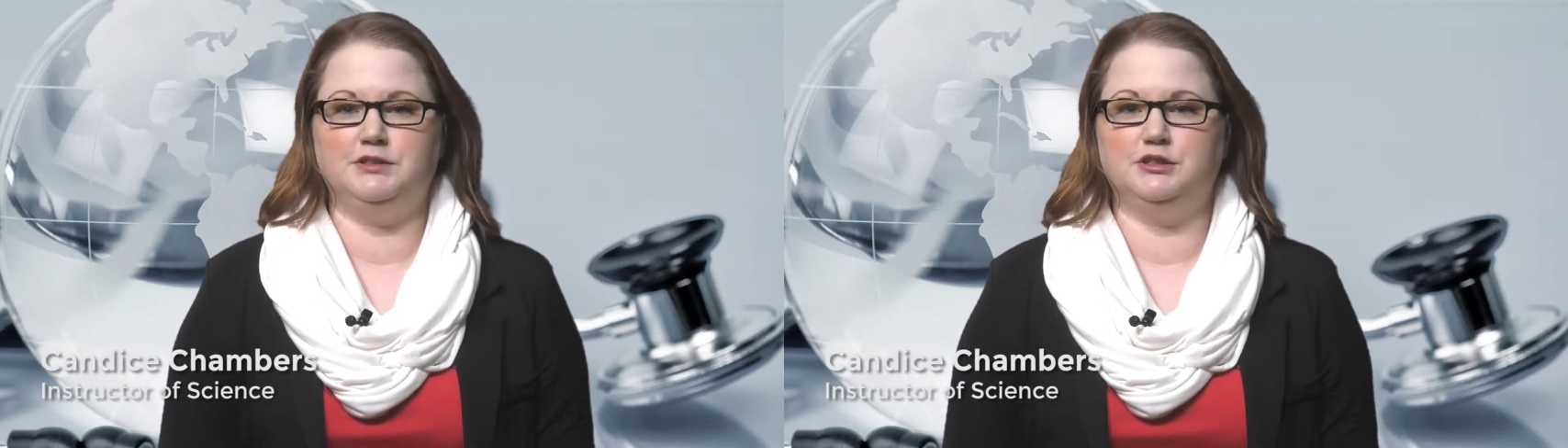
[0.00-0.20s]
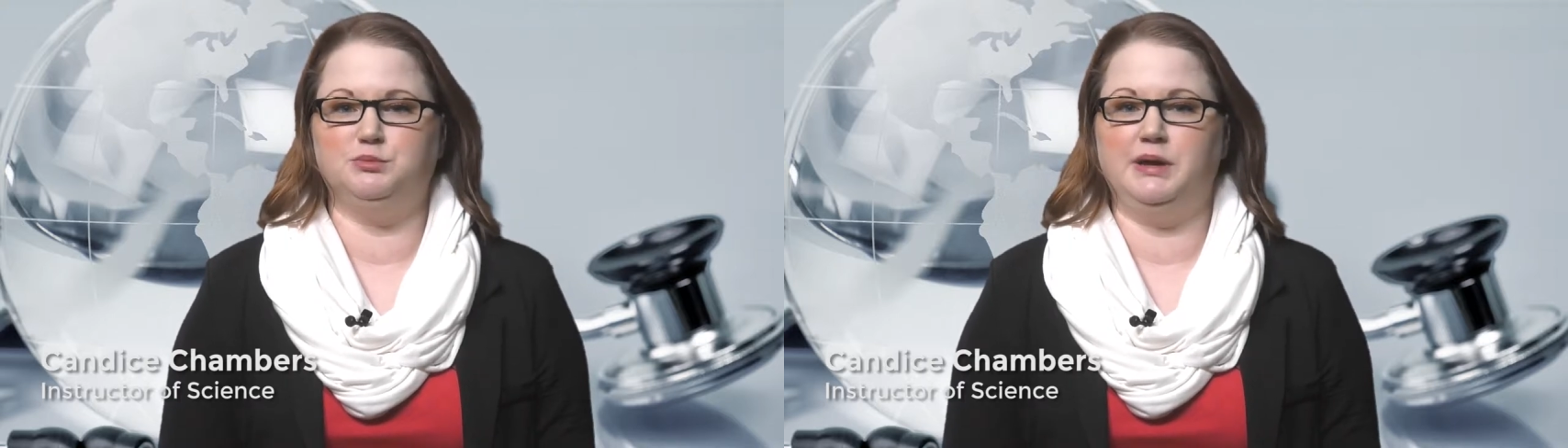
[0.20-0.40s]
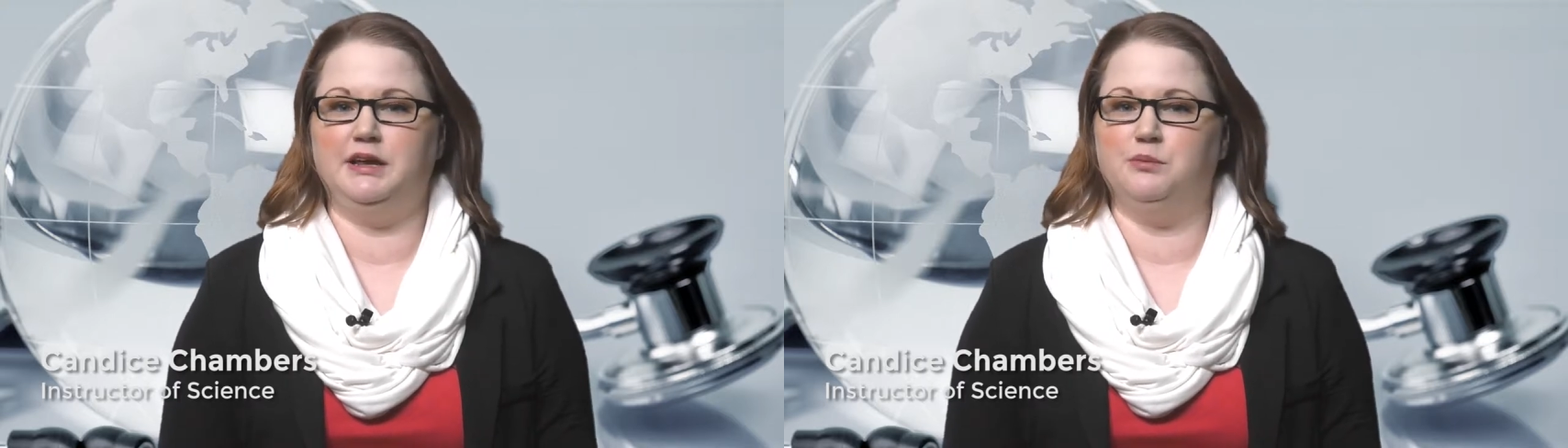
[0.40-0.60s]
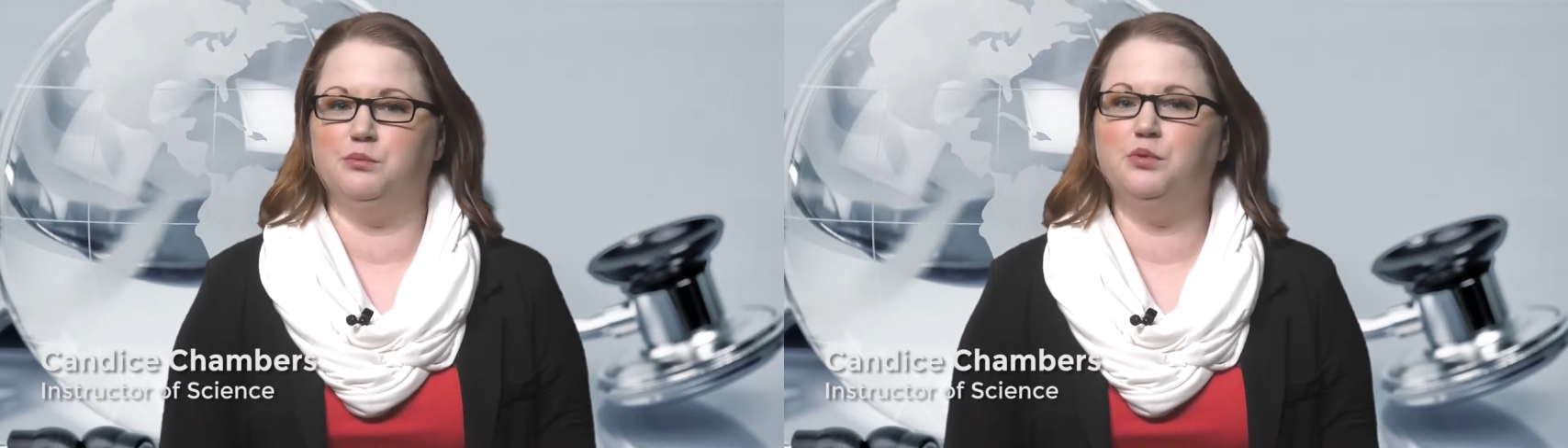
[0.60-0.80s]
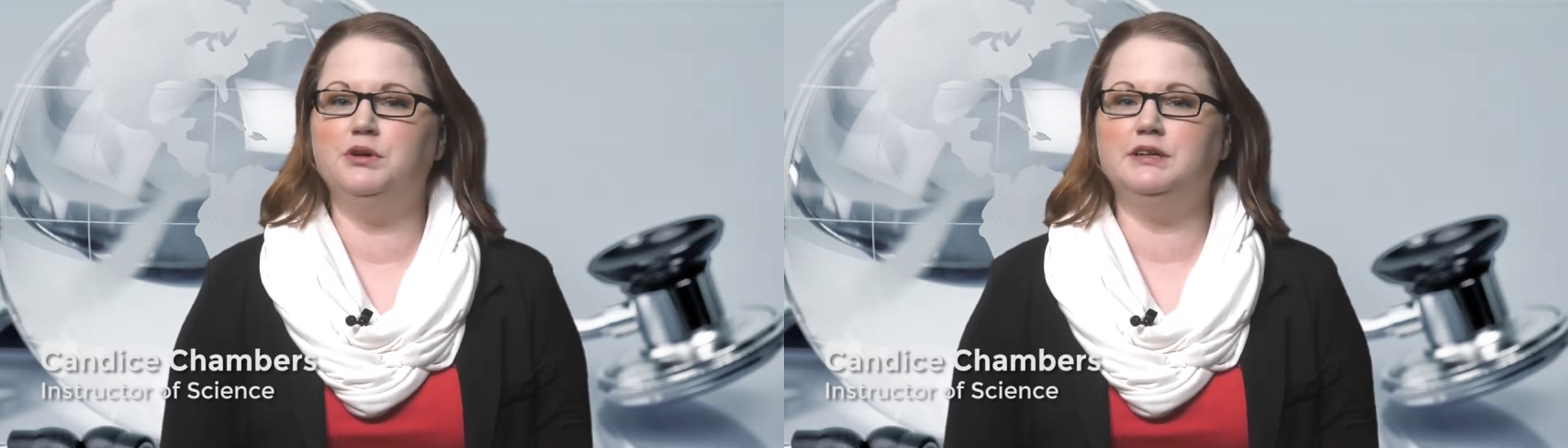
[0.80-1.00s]
to debate
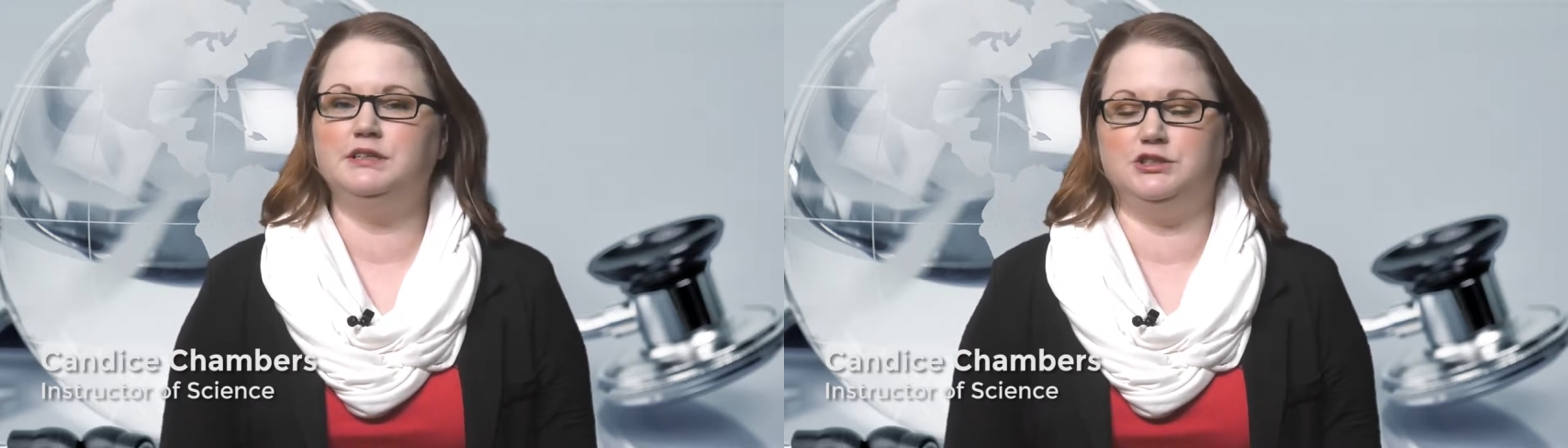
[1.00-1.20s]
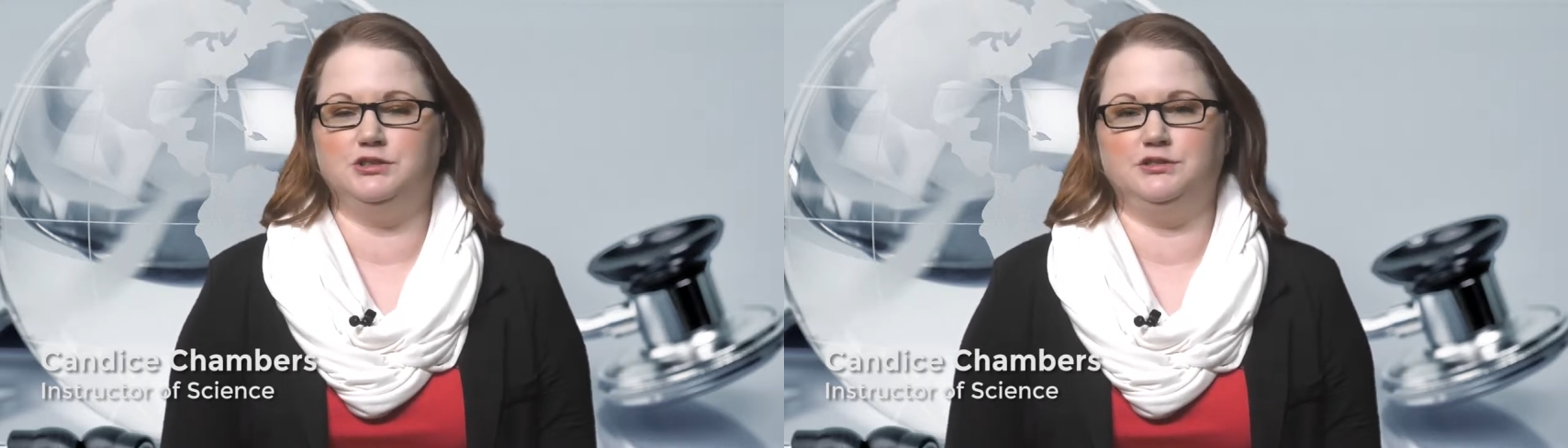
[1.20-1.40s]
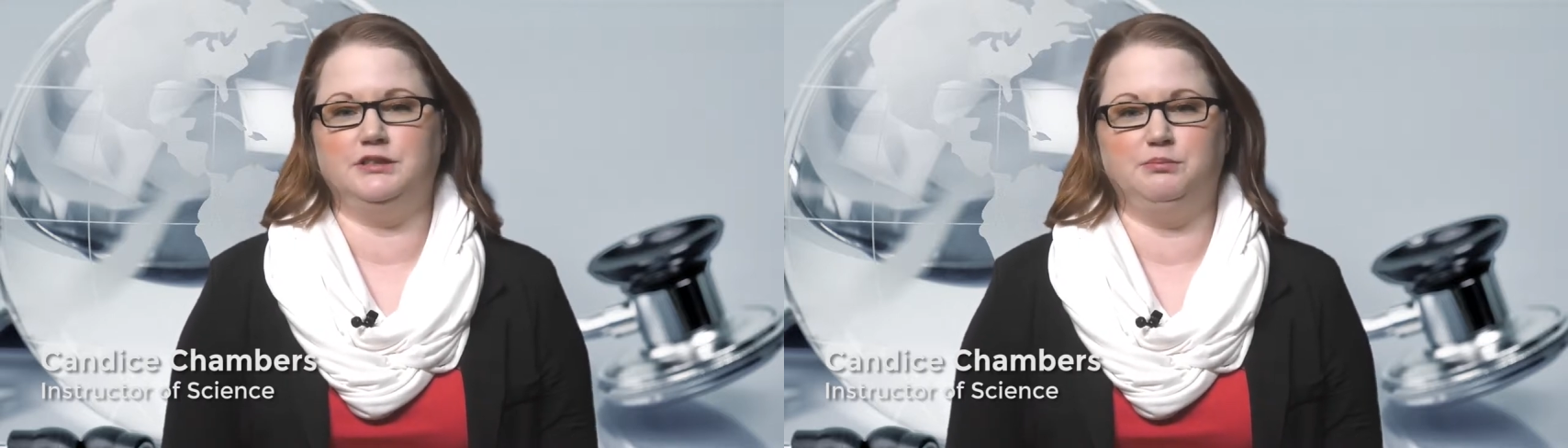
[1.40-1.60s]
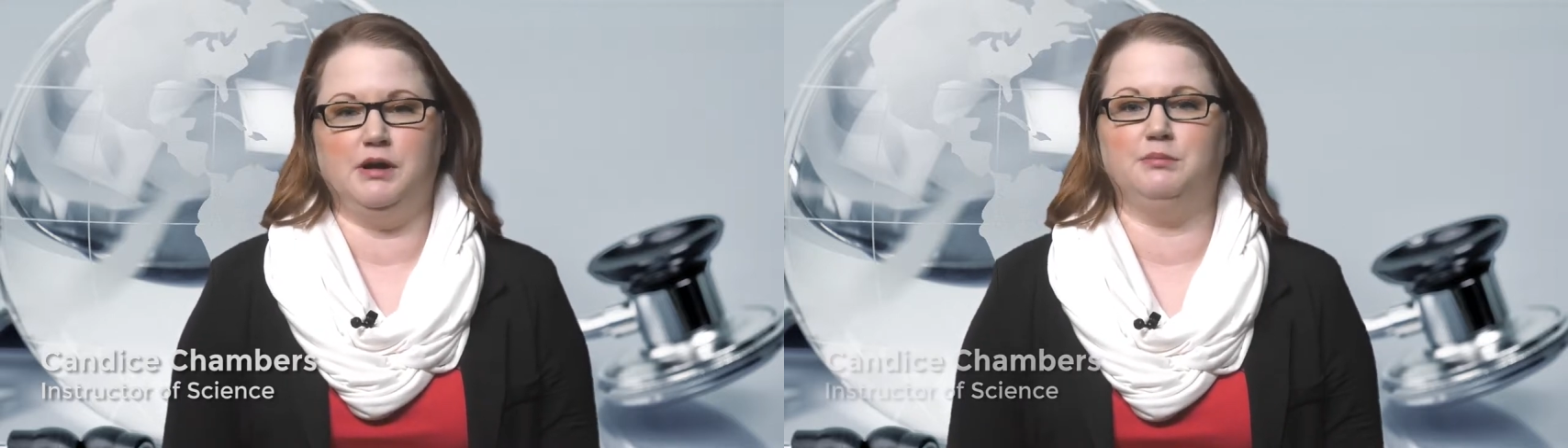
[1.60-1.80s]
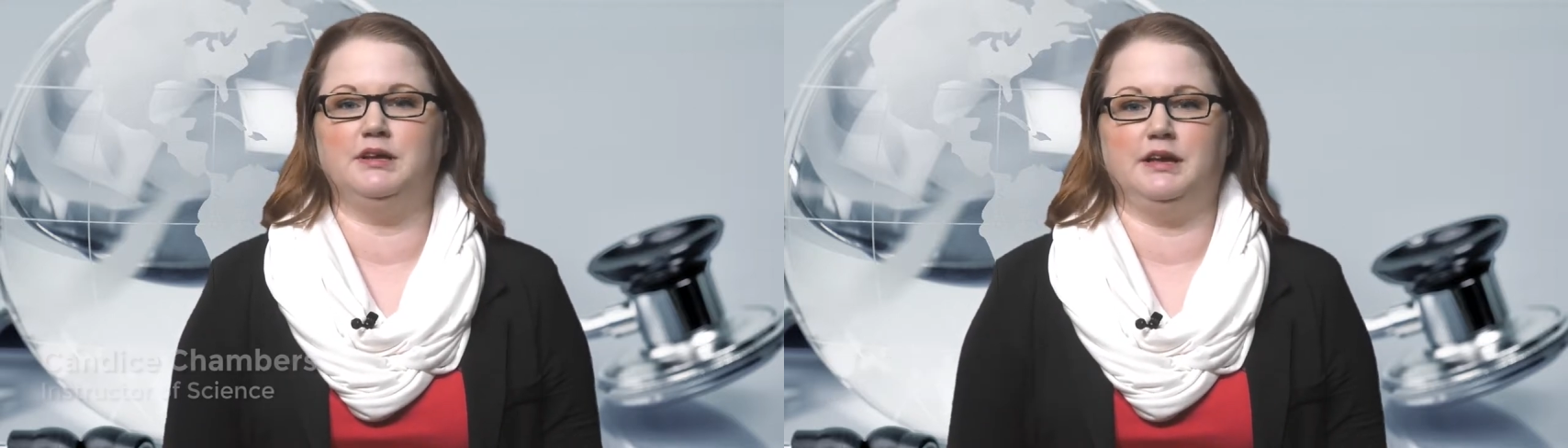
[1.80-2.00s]
important issues in
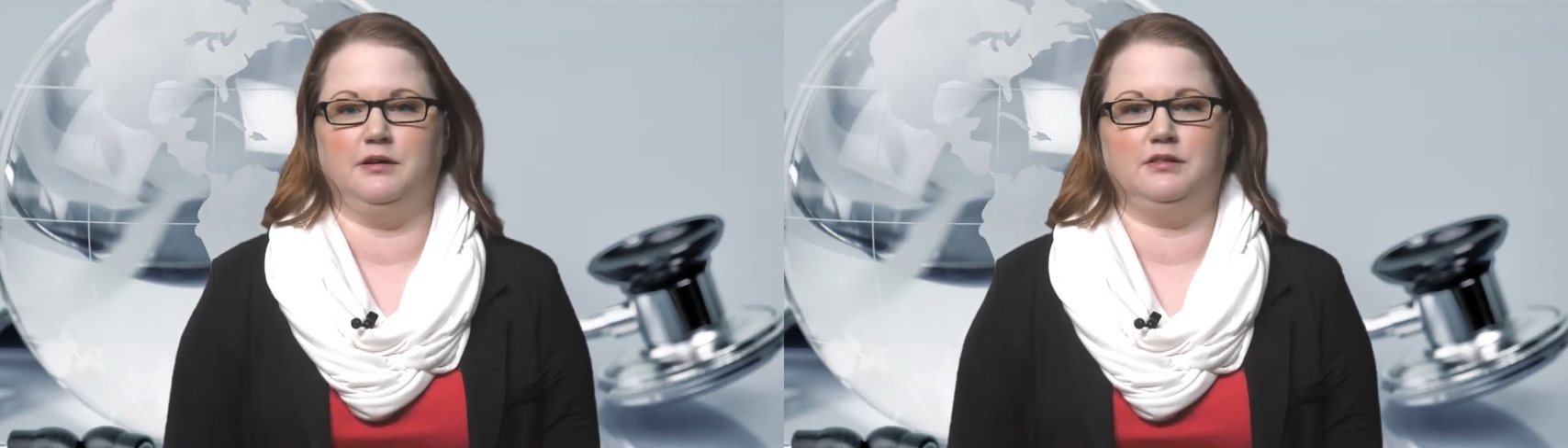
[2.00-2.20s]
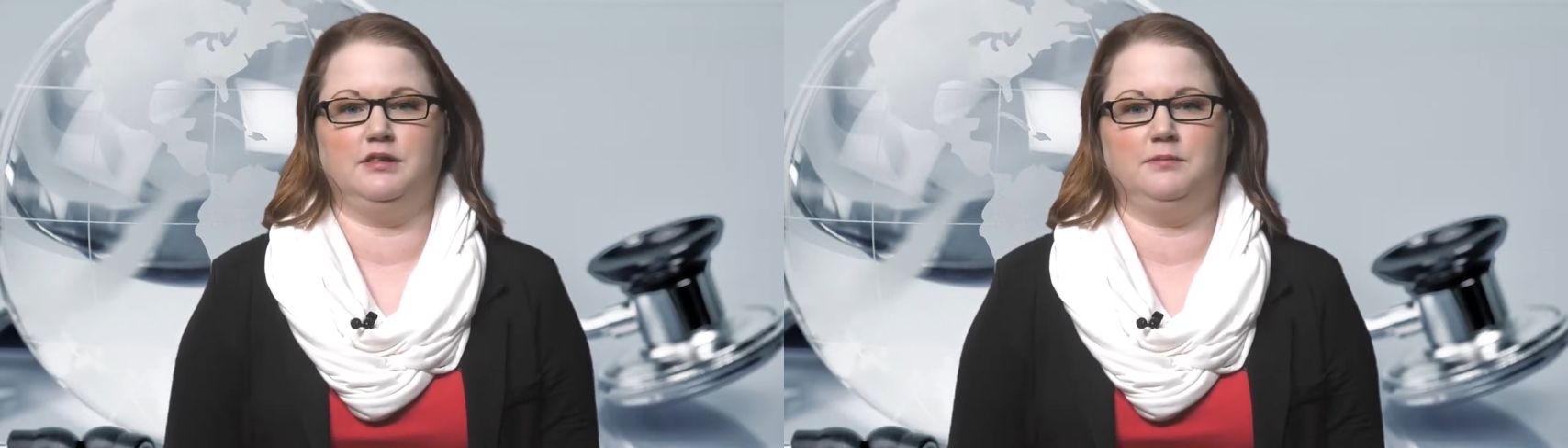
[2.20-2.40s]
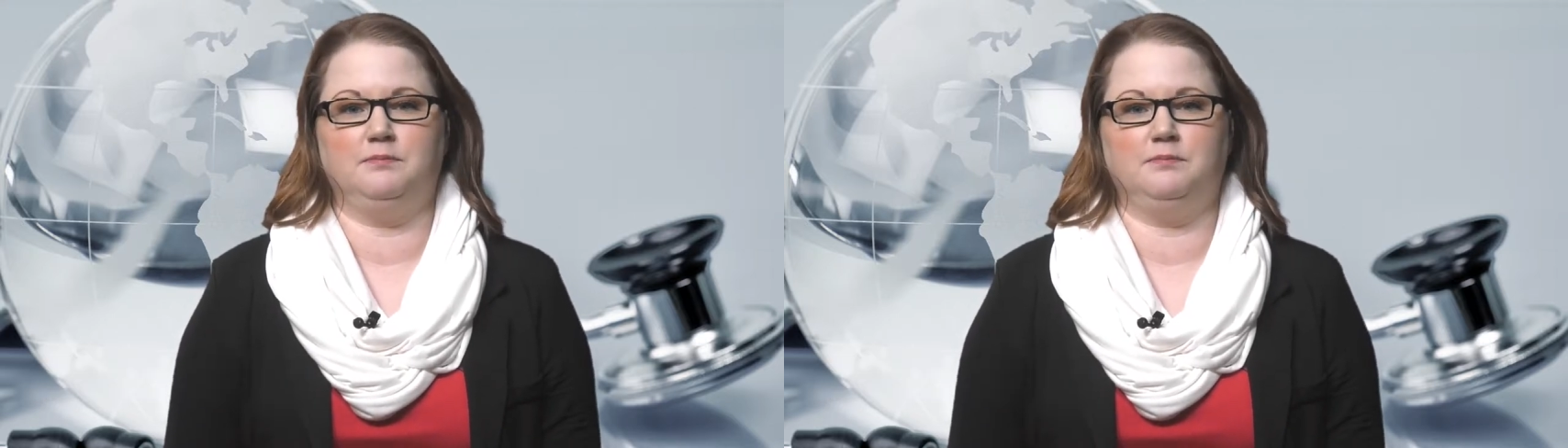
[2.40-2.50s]
public health.